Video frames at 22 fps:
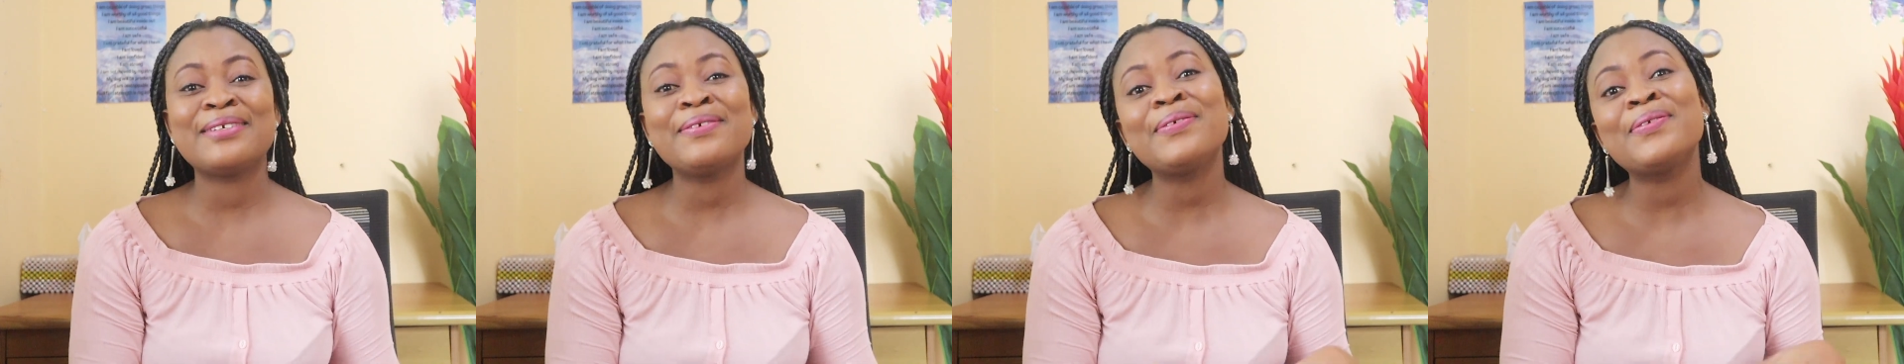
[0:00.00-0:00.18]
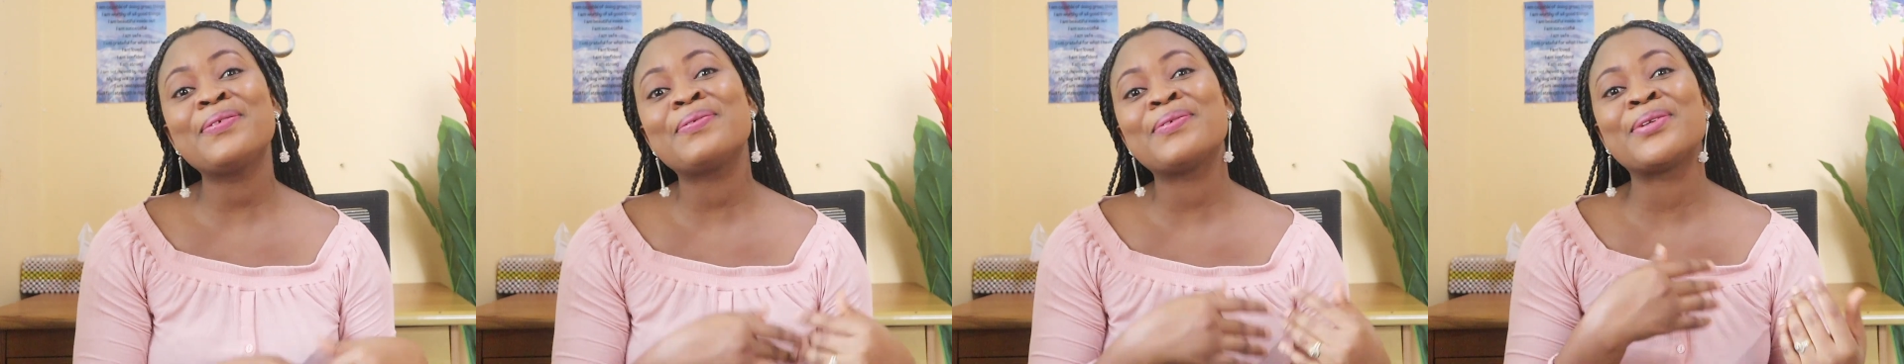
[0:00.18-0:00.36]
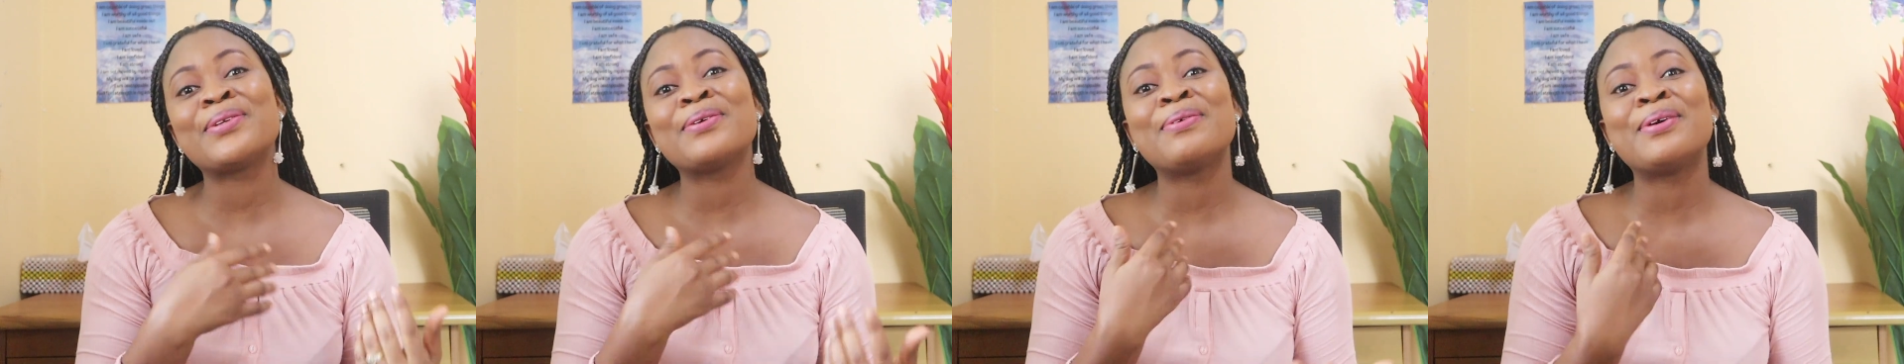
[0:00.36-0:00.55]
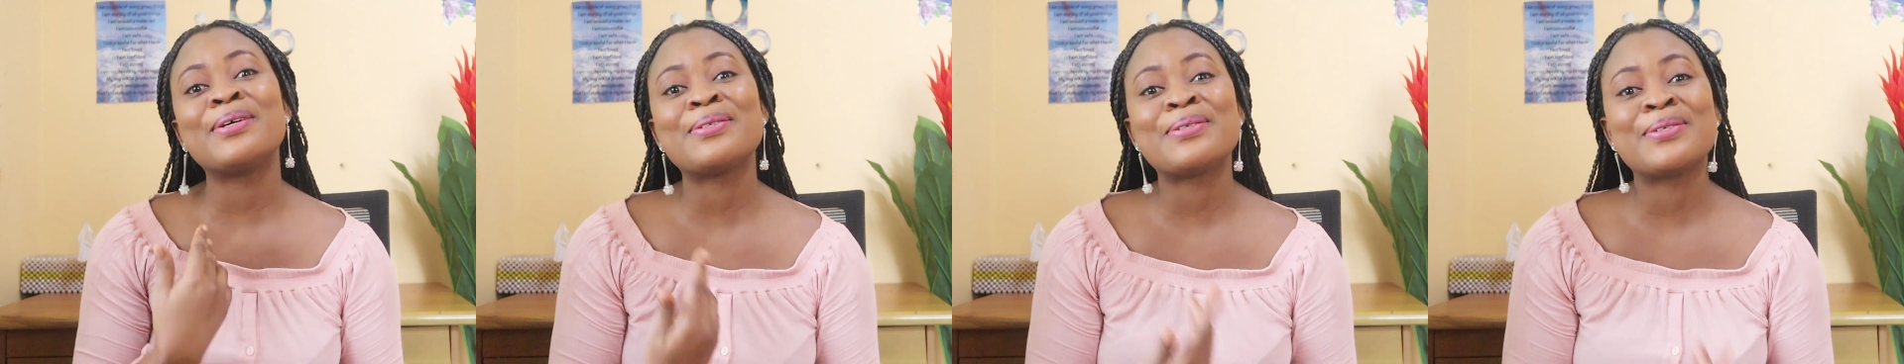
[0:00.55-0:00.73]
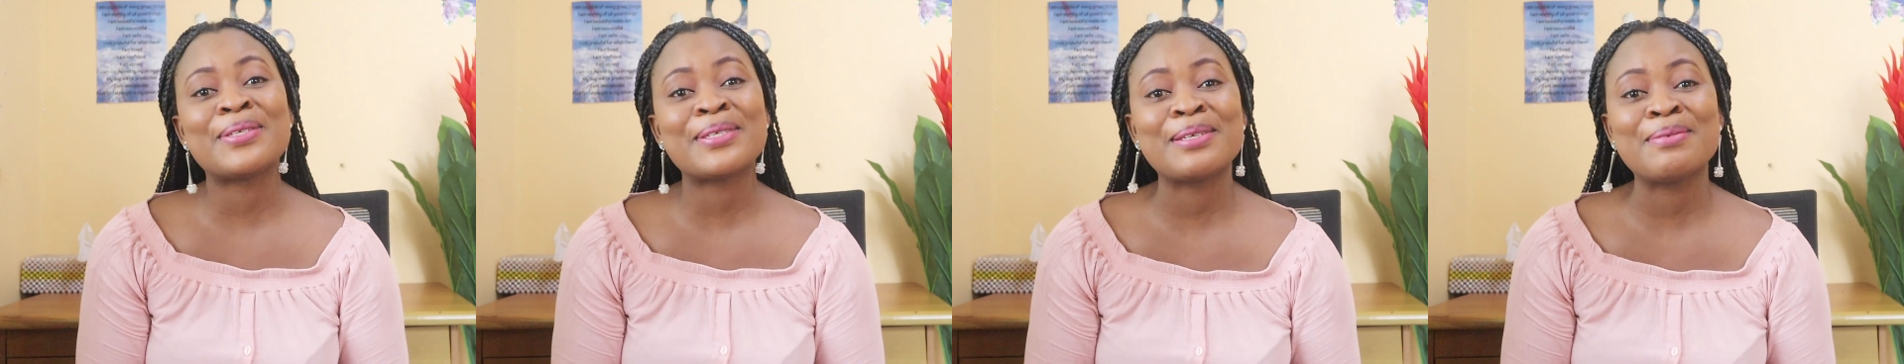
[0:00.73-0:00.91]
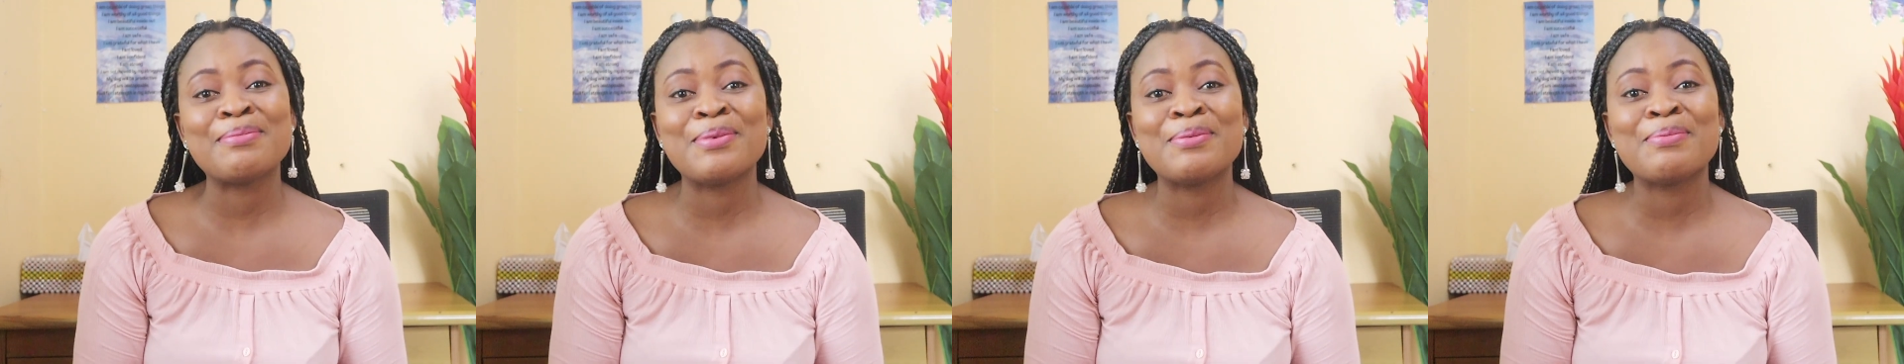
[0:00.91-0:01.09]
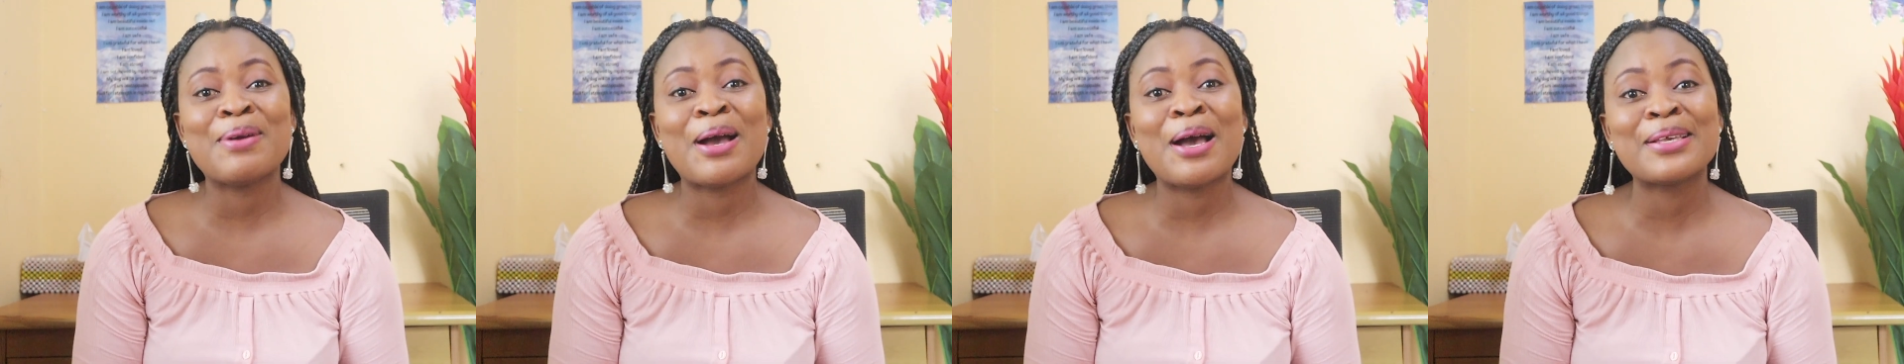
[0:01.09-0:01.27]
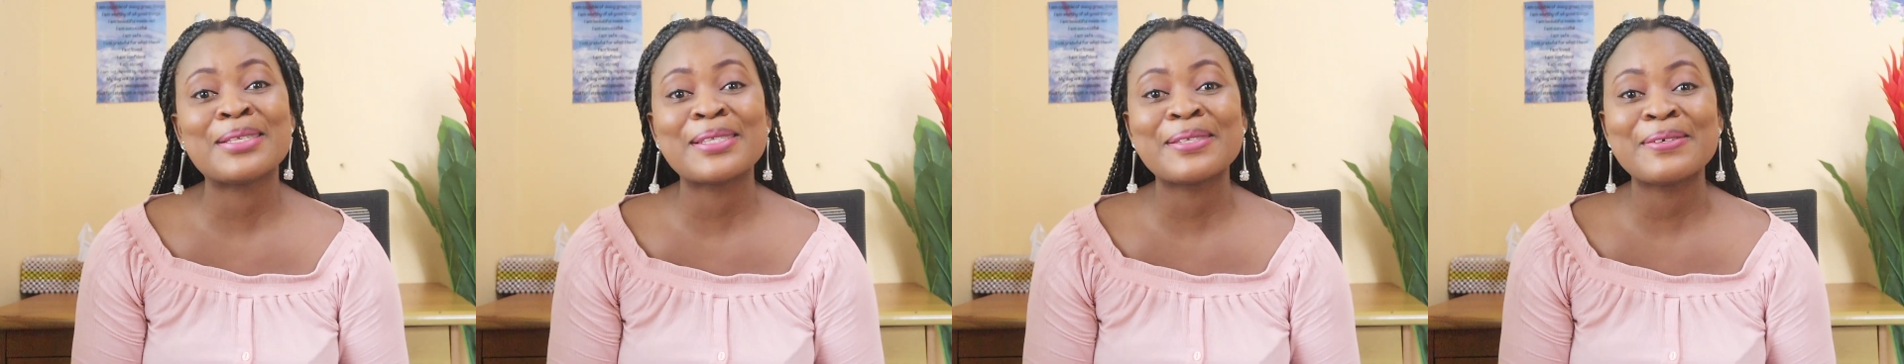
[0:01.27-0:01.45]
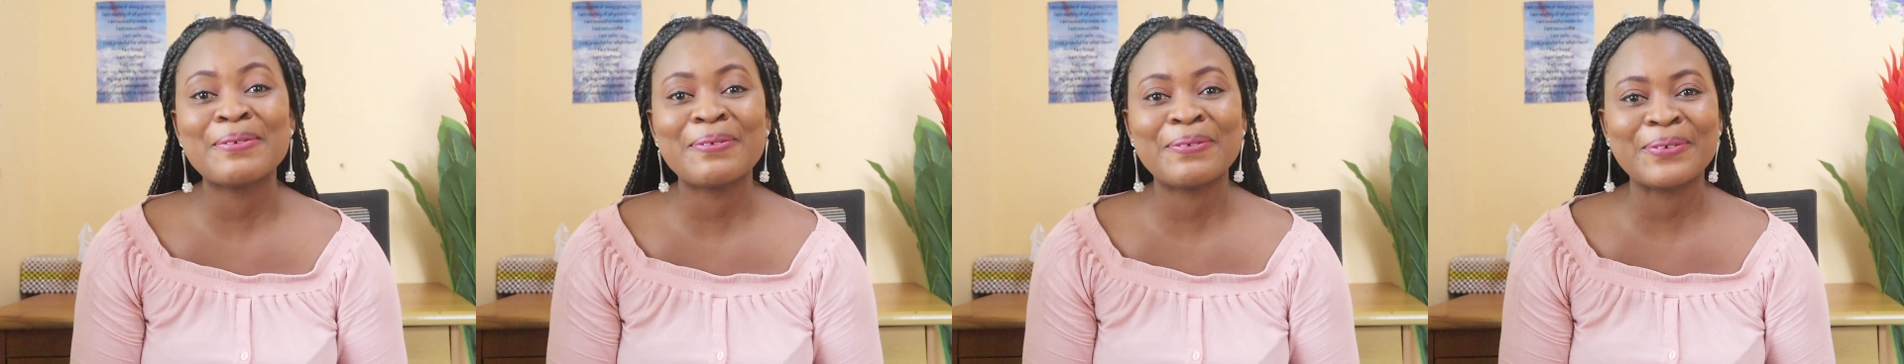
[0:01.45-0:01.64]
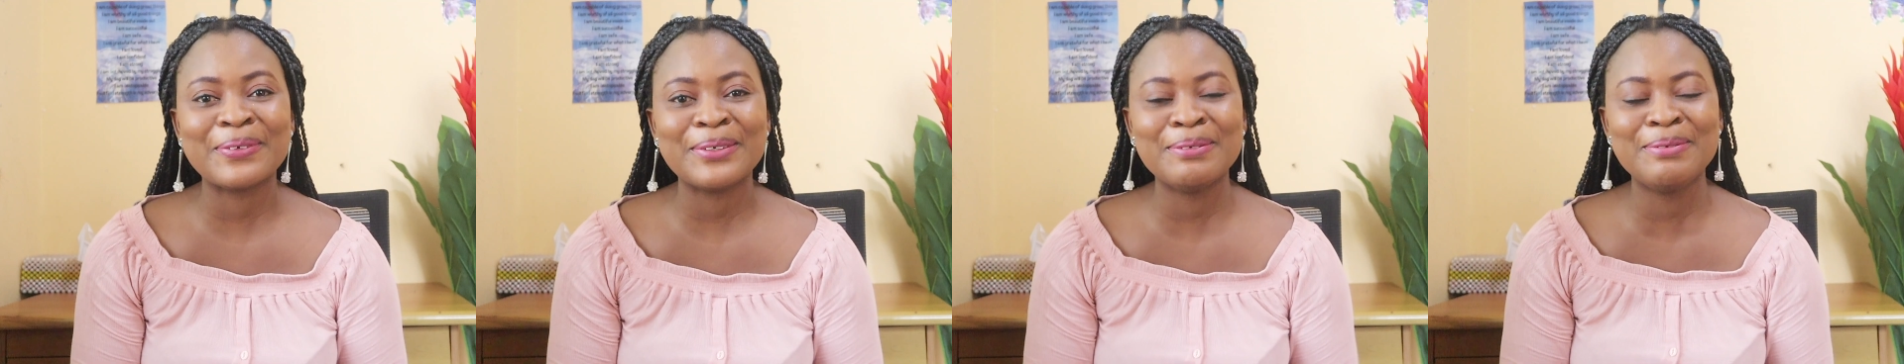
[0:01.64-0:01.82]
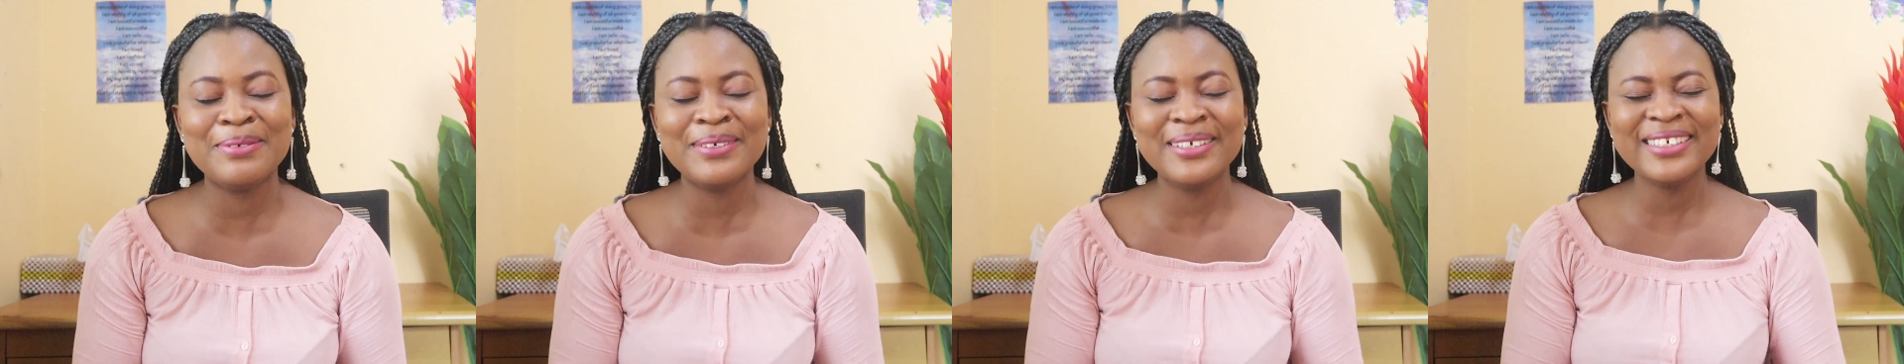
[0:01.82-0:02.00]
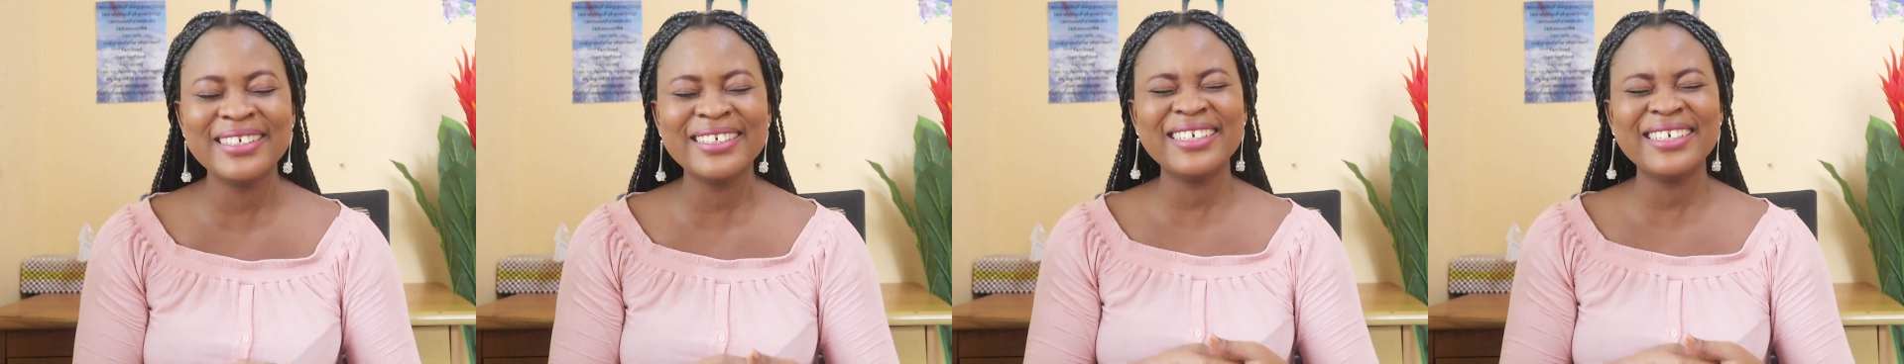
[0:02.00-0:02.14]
Even if you don't want to see me more, I'll still film.